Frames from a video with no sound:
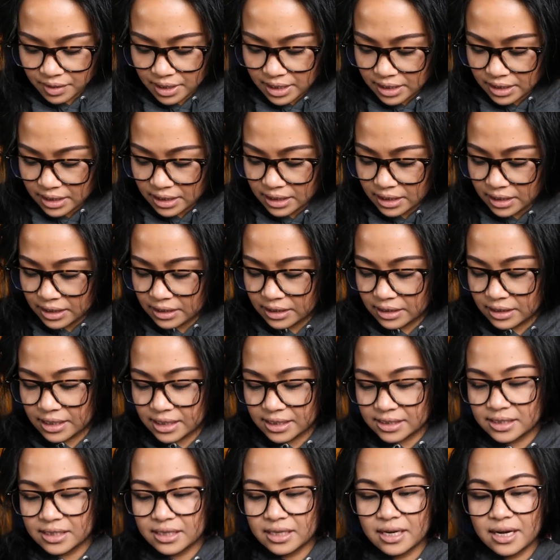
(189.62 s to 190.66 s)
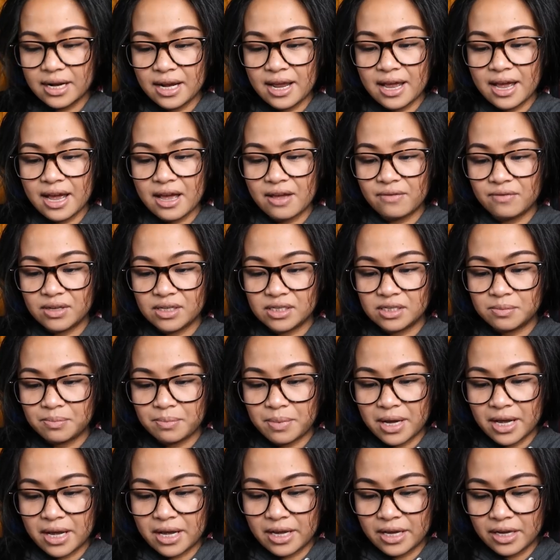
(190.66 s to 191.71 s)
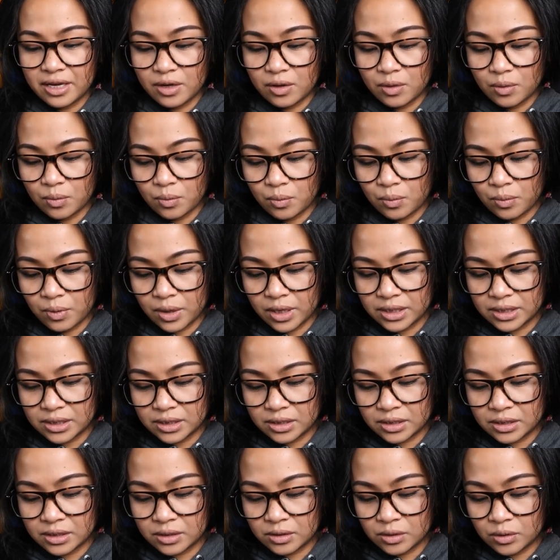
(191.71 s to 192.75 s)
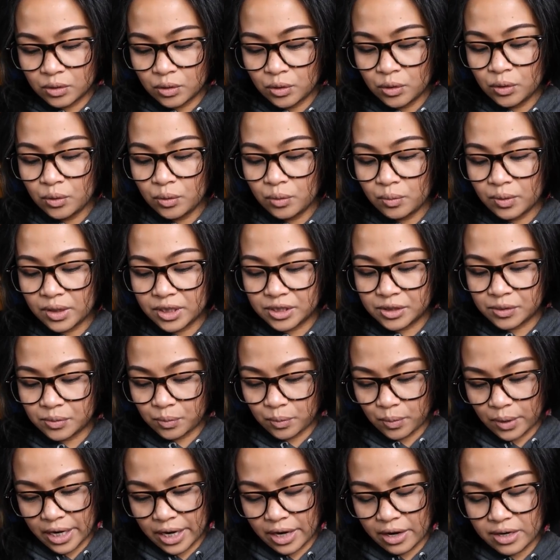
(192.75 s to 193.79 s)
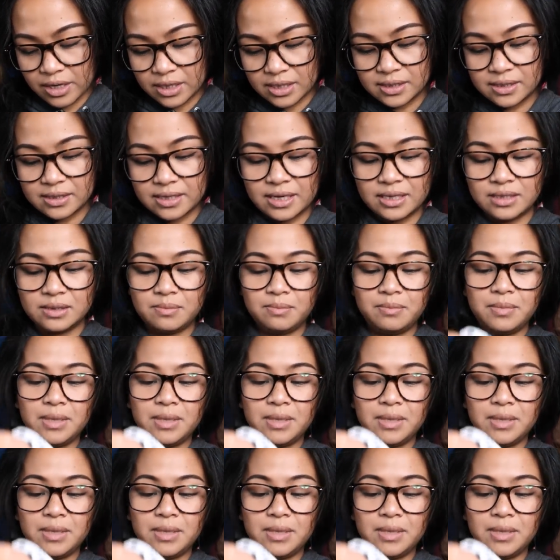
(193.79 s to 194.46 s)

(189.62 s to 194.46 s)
Alrighty, the next thing that I have is by Who What Wear in a size